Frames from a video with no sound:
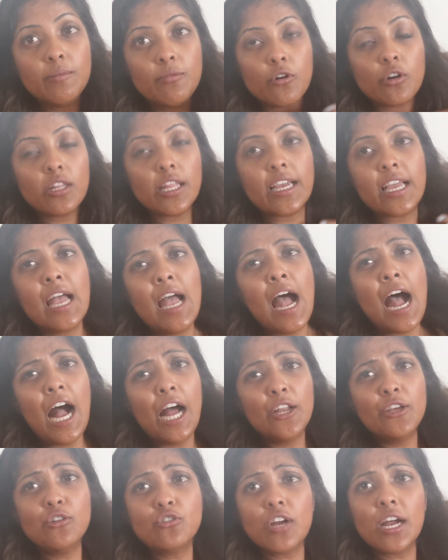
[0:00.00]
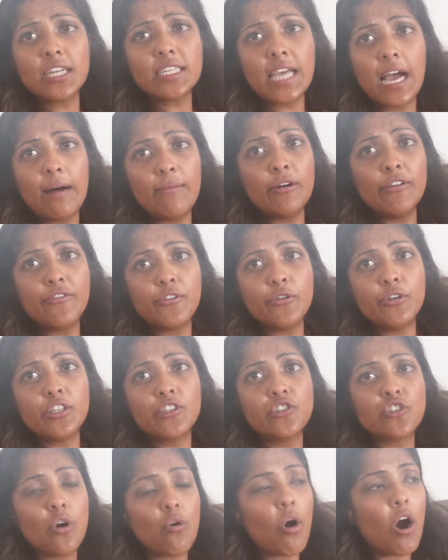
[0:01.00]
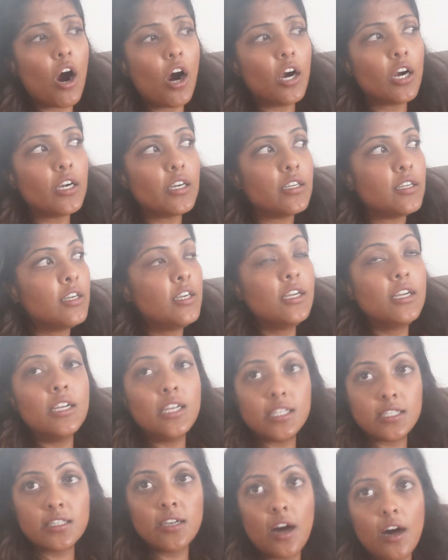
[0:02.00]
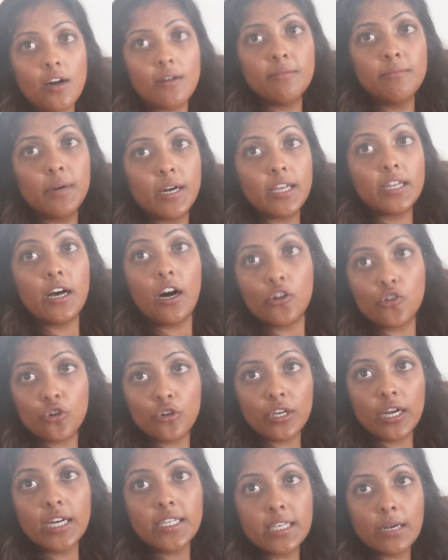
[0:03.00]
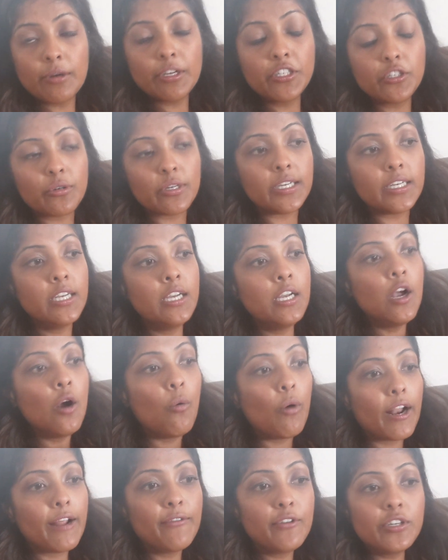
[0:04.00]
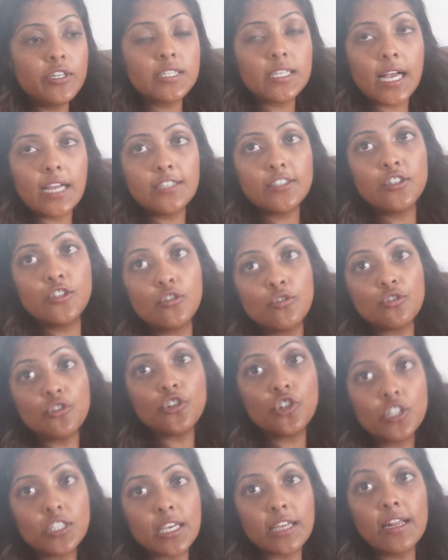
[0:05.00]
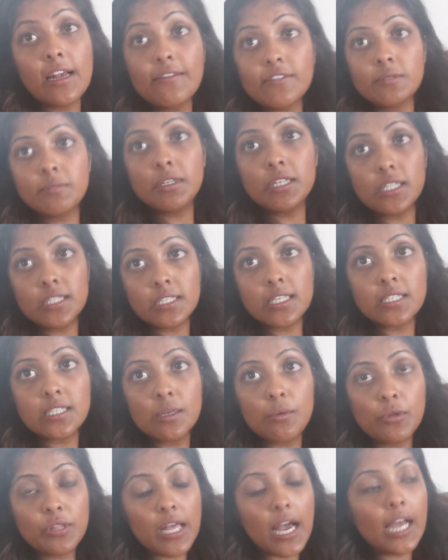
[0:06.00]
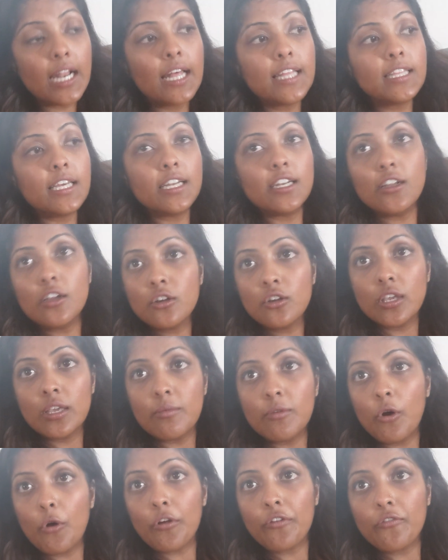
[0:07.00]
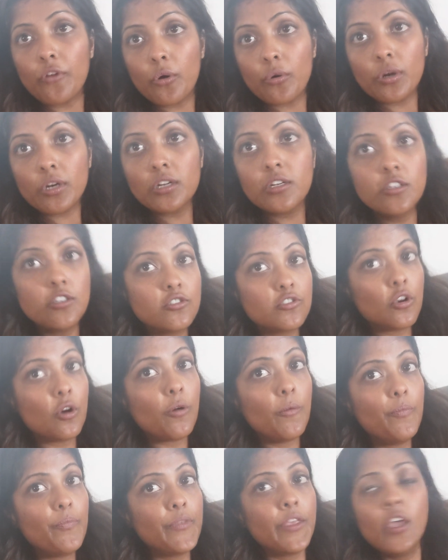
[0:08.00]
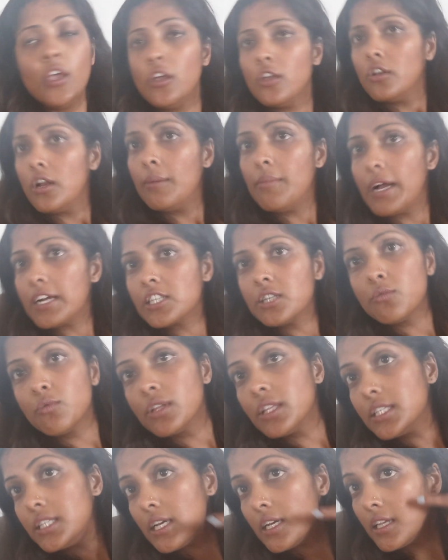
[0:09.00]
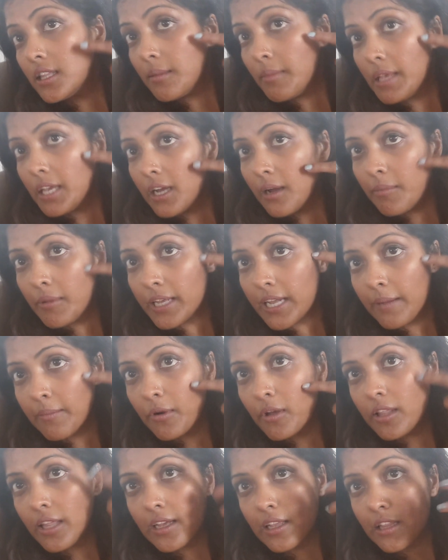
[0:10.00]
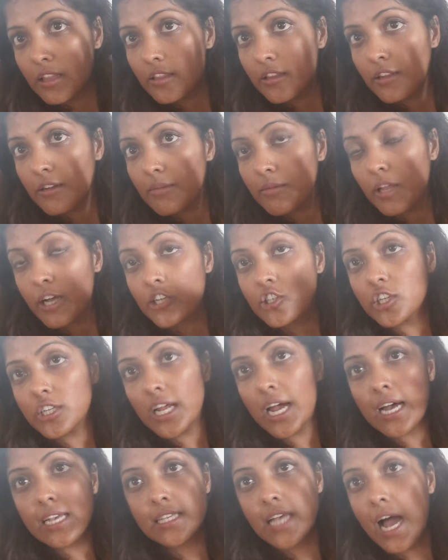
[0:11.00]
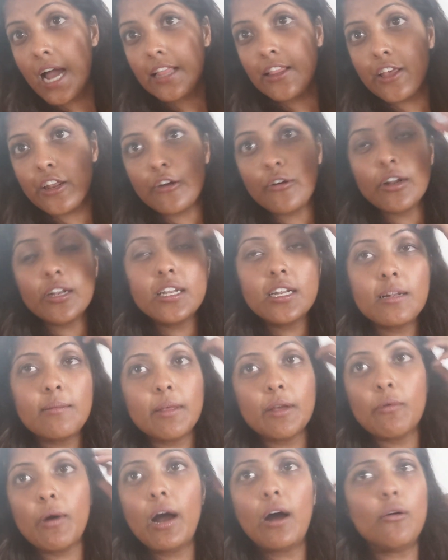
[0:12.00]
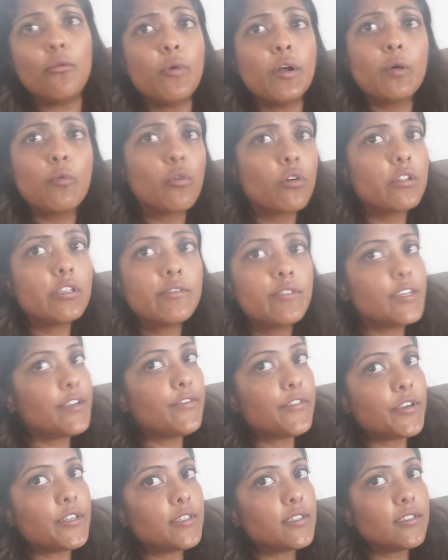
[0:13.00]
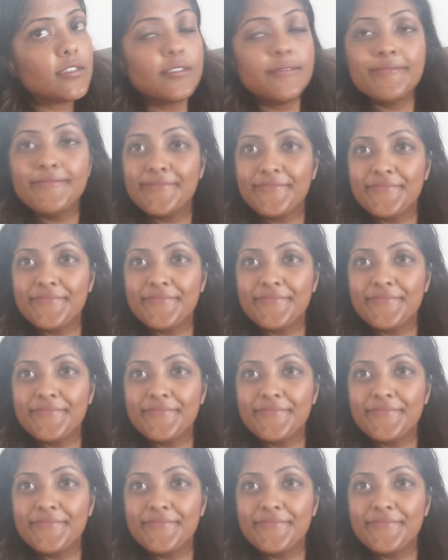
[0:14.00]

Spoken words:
People are like, how do you track Tamil food? It's so hard. It's not. But I'll show you guys how I do it. Whatever you decide to do, you're just going to have to be consistent with that and then keep going forward. So, I'm actually really digging the makeup. Like, I put like little blush and it has highlighter on it. And I'm like, wow, what a world of a difference.